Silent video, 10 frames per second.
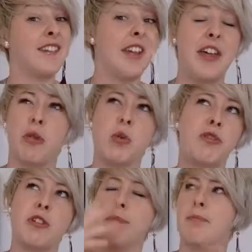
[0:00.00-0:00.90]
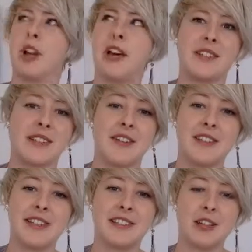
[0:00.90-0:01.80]
And they're all from like the
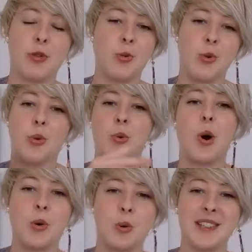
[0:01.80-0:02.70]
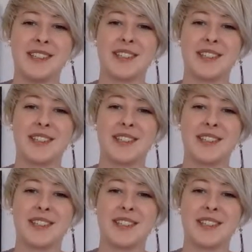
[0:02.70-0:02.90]
70s. They're all old ones.